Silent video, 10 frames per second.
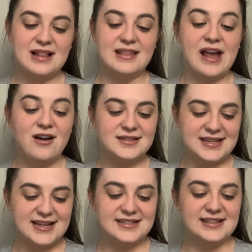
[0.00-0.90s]

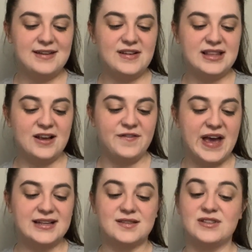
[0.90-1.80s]
Leontes, leaving the
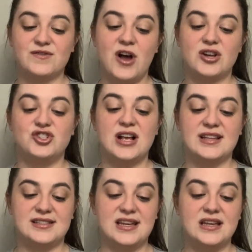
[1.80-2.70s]
effects of his fond
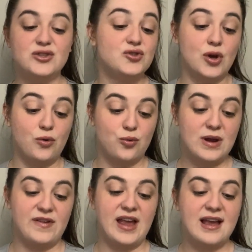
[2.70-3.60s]
jealousies so
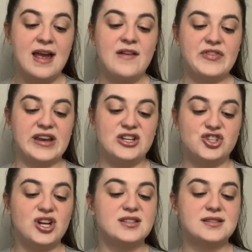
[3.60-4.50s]
grieving, that he
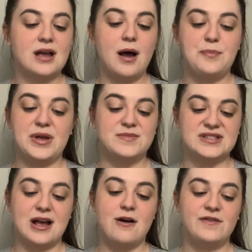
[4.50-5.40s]
shuts up
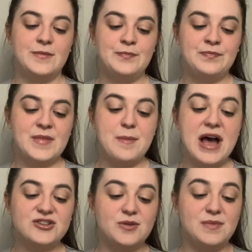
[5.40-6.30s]
himself.
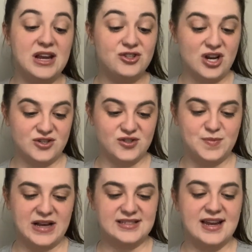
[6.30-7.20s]
Imagine me, gentle
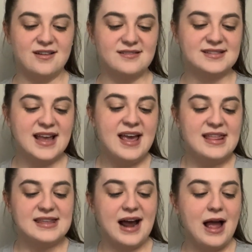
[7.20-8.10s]
spectators,
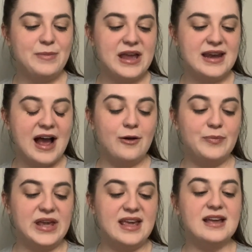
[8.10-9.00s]
that I may now
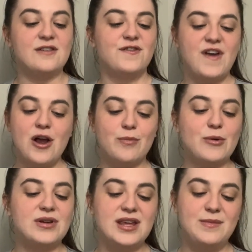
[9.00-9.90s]
be in fair
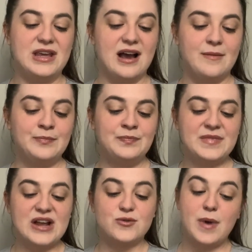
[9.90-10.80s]
Bohemia,
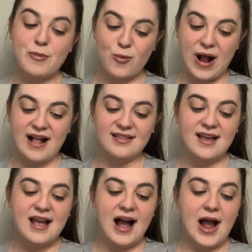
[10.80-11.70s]
and remember well,
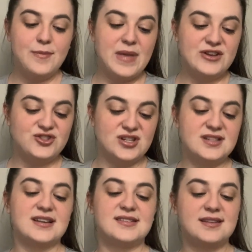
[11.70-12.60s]
I mentioned
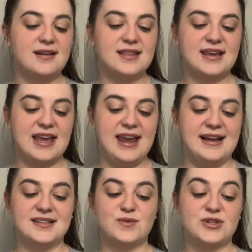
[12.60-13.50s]
a son of the
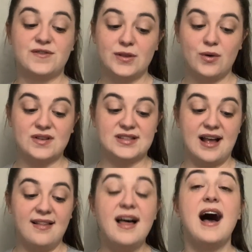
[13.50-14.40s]
king's, which
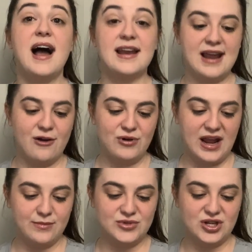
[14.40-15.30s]
Florizel I now
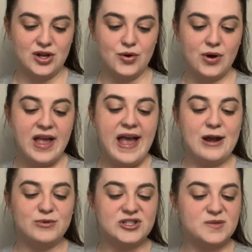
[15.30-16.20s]
name to you,
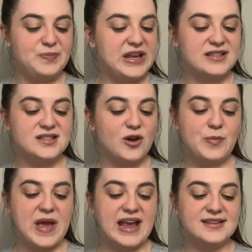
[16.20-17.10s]
and with speed so
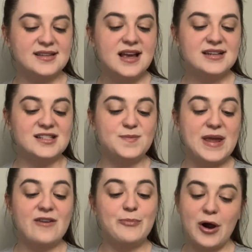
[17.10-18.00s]
pace to
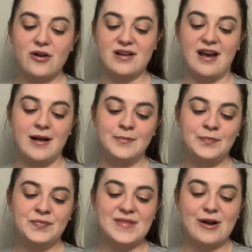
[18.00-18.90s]
speak of Perdita,
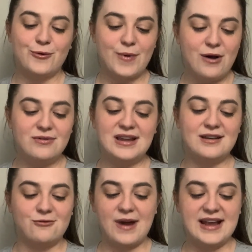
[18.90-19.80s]
now grown
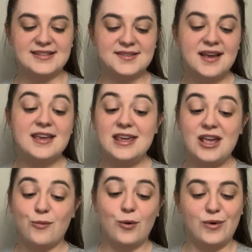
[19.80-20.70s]
in grace,
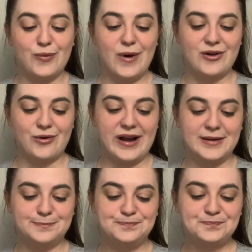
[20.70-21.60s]
equal with wondering.